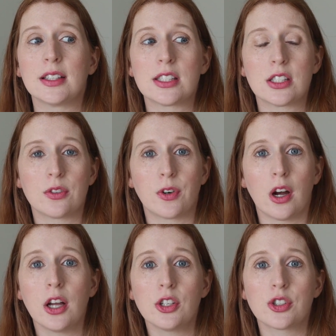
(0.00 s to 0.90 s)
it listed for
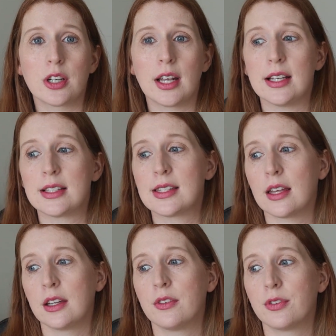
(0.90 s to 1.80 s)
100 and it's
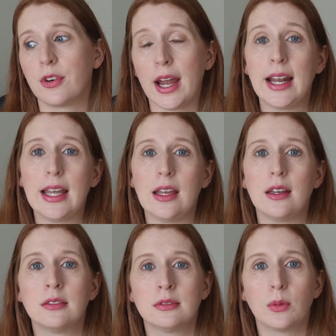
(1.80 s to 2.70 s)
selling for
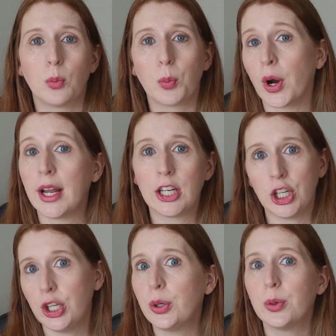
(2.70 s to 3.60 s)
80 brand
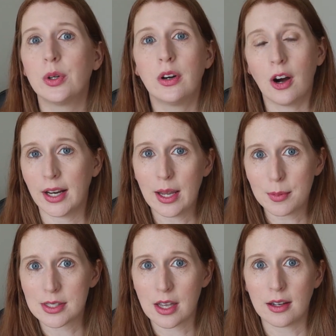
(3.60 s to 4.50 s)
new on
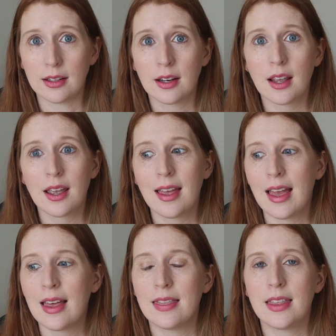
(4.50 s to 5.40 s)
Amazon,
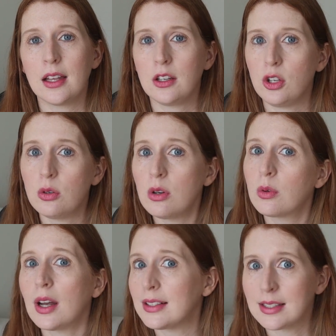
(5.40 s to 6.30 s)
then you know
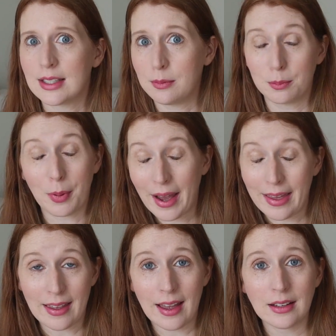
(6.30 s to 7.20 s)
not to
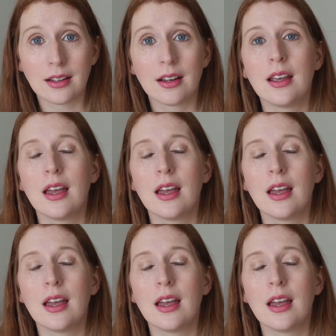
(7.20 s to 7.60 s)
buy that.